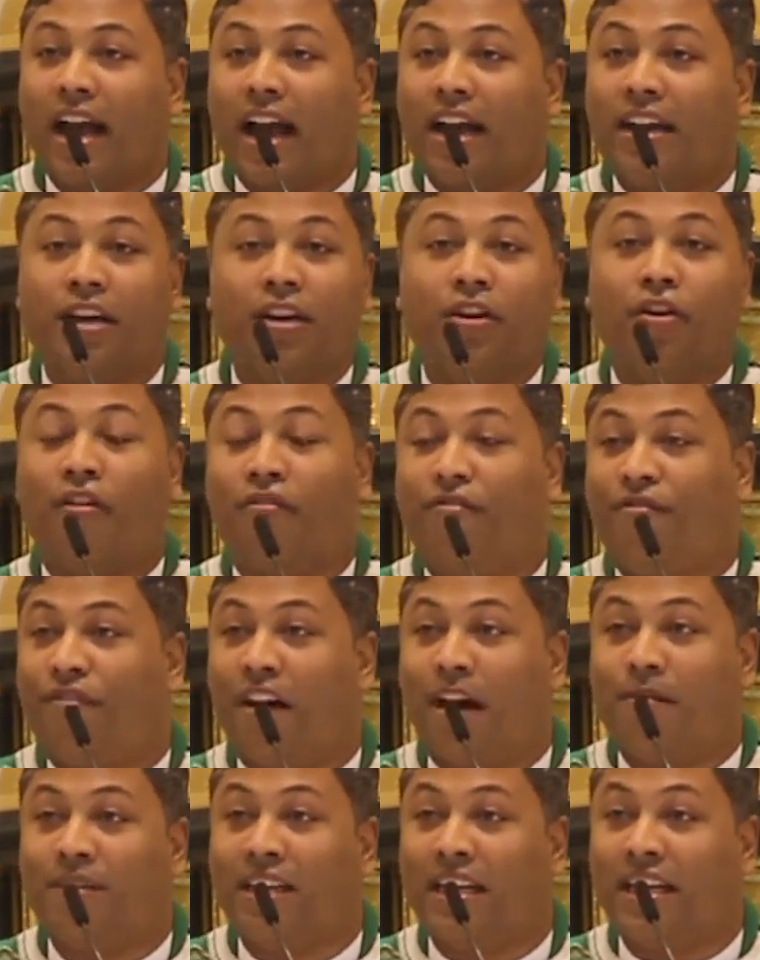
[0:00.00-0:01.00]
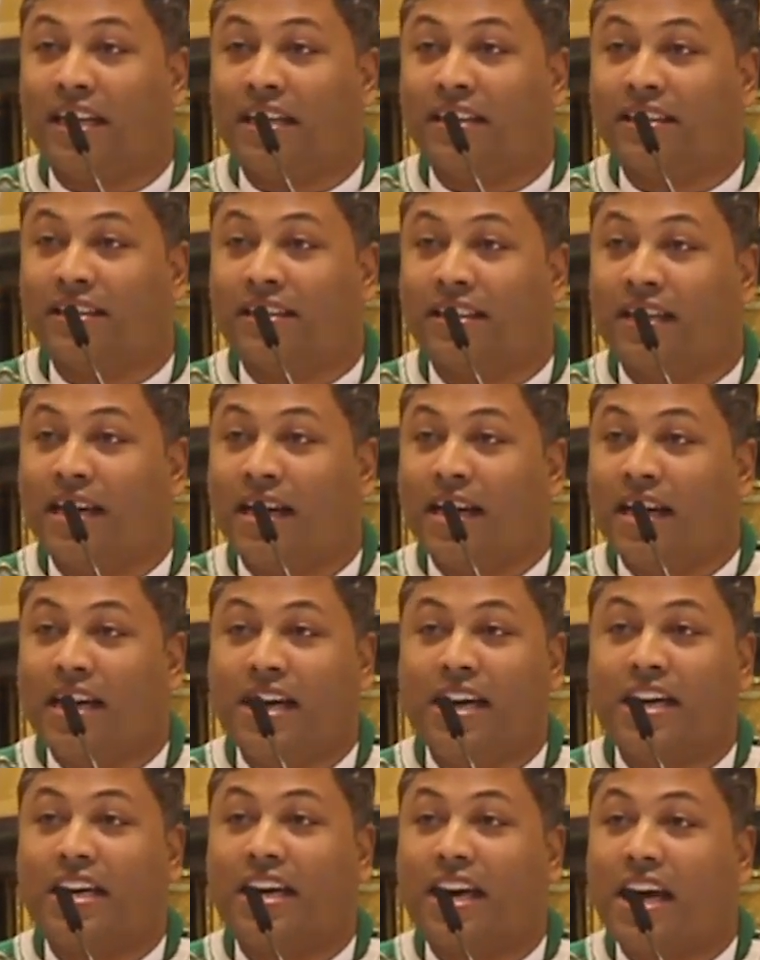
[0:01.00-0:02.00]
and in your families.
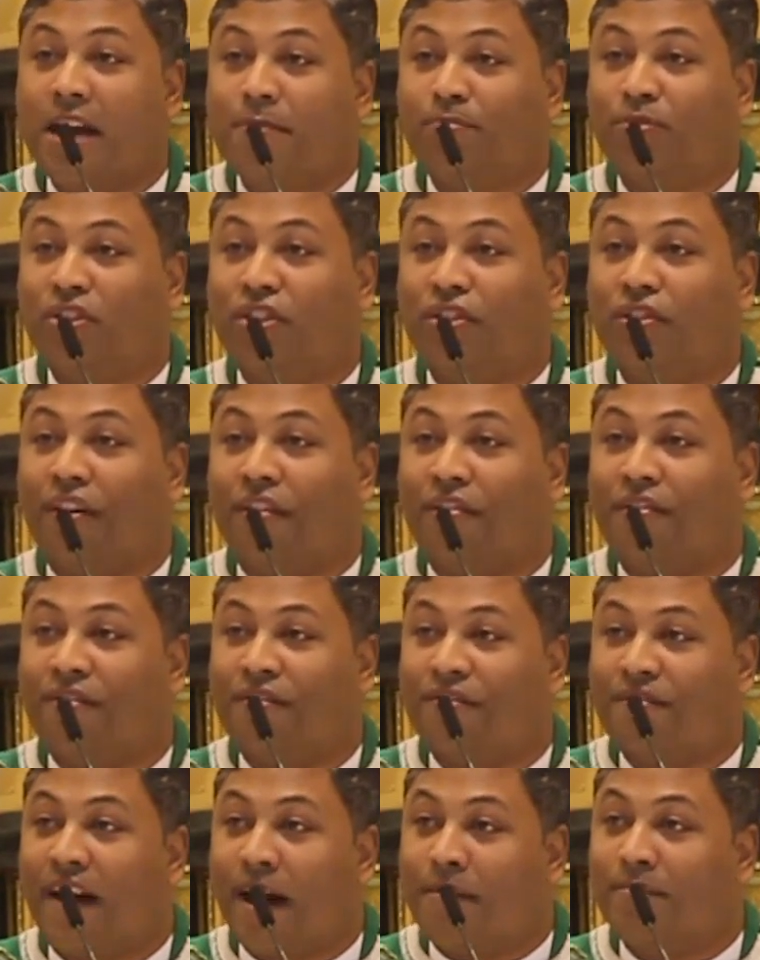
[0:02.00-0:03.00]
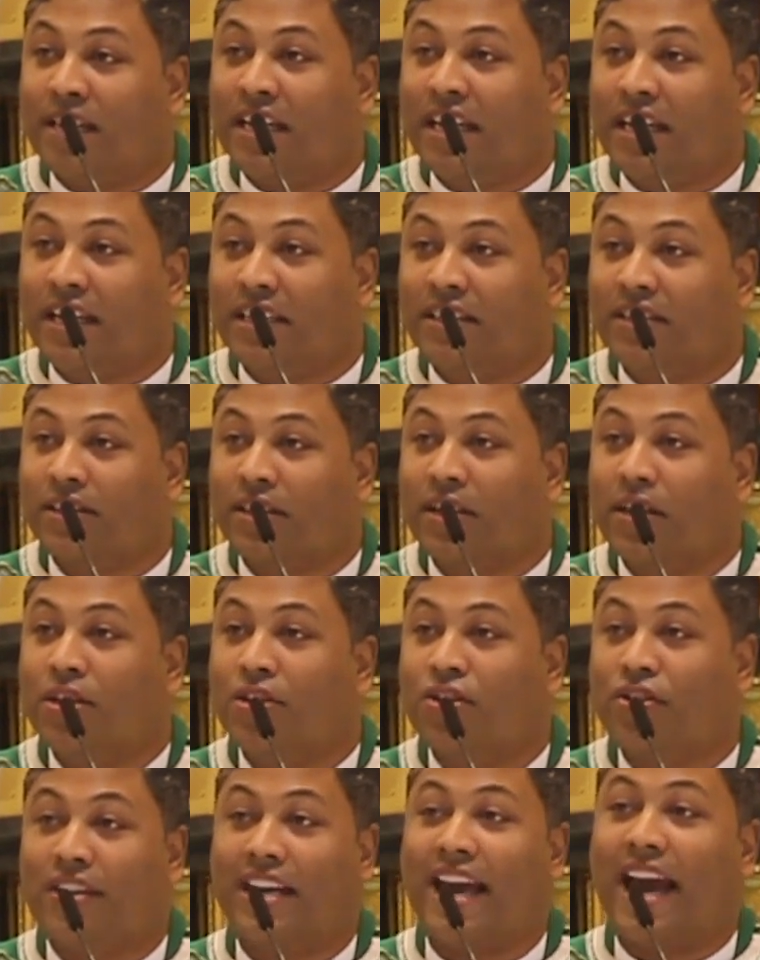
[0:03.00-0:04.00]
He keeps your families
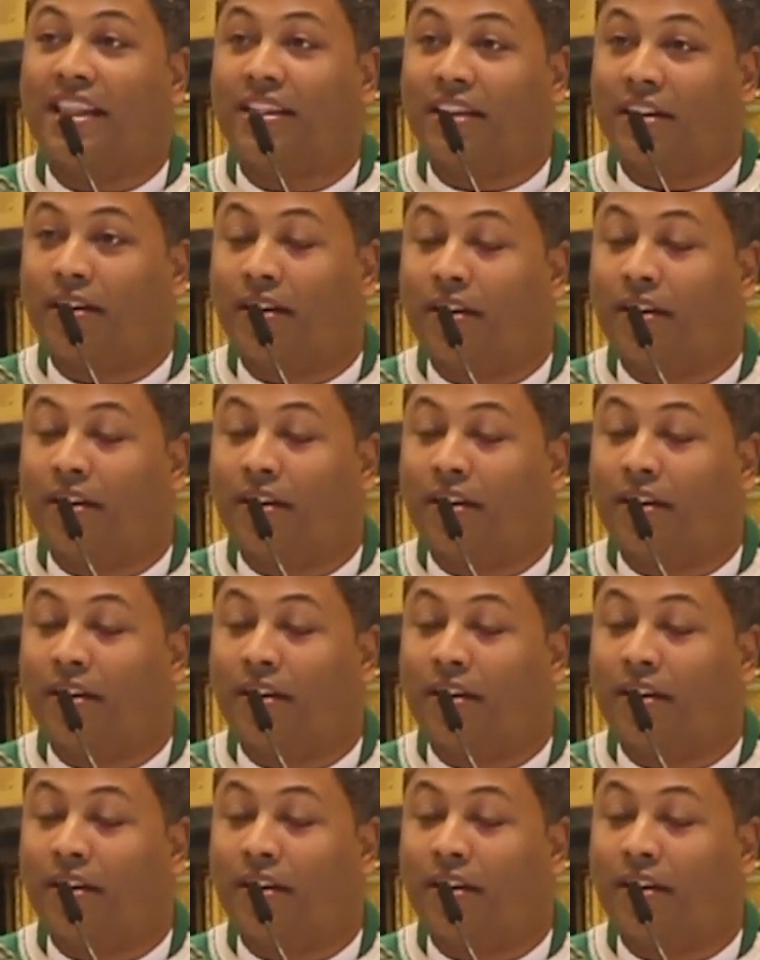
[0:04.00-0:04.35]
together.